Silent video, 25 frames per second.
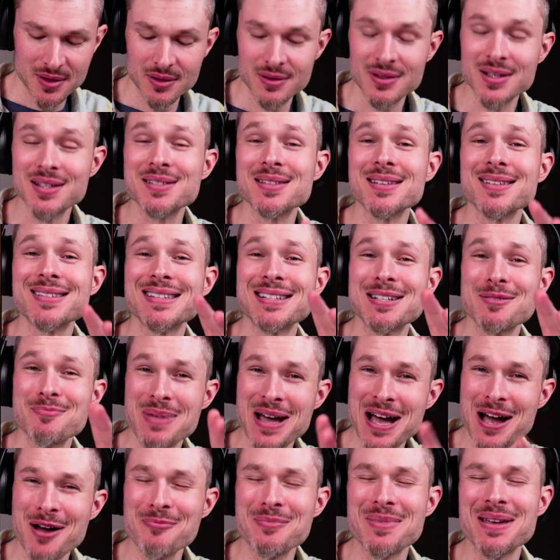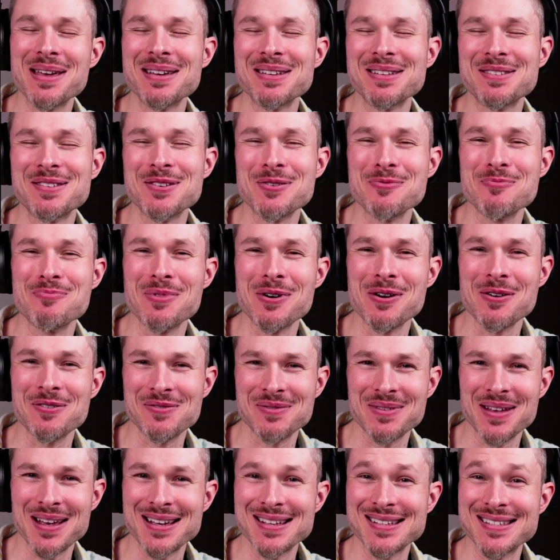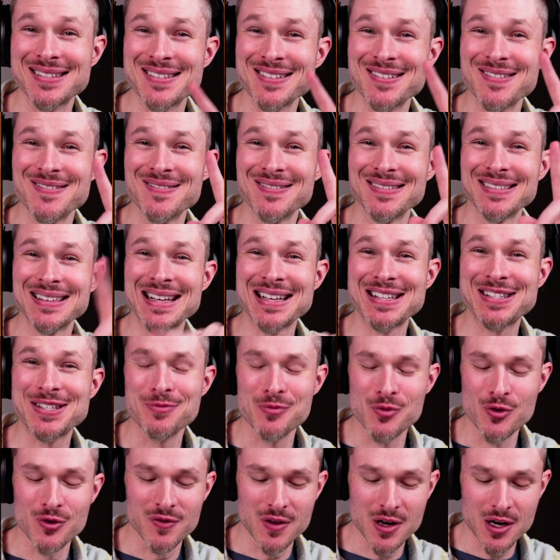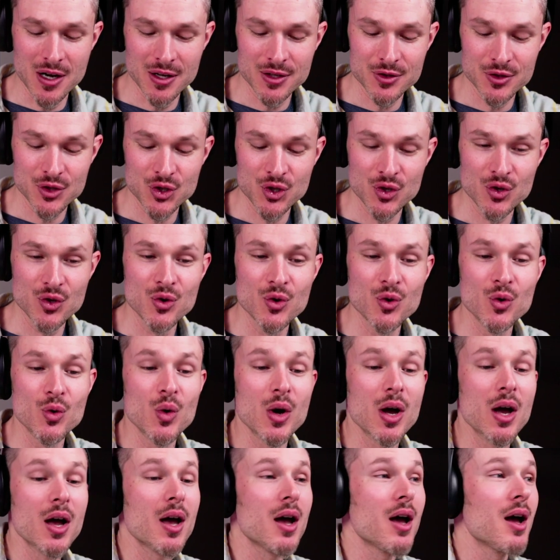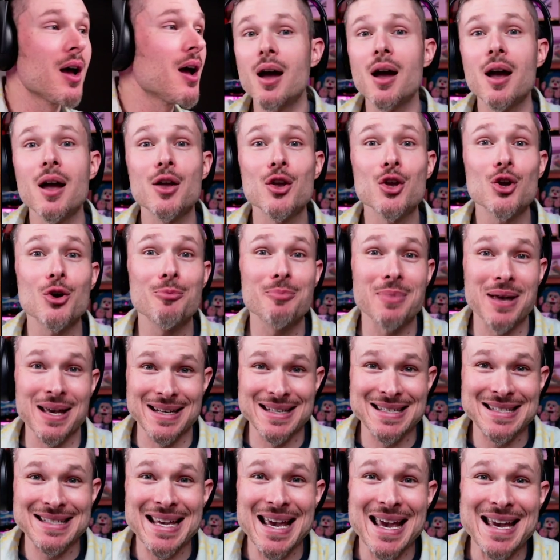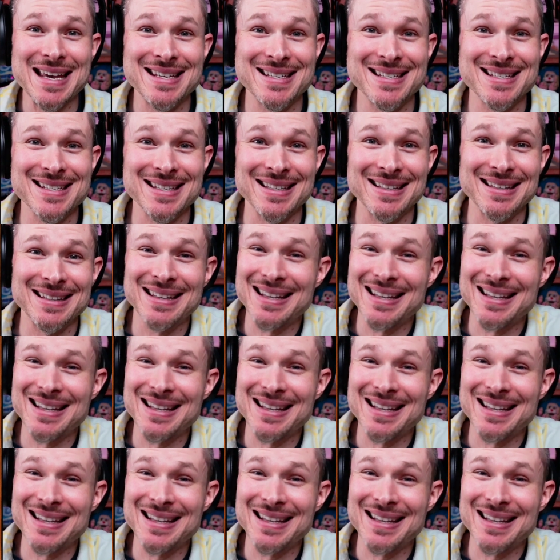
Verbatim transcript: this isn't about me, it's your birthday, so let's move on to your meditation.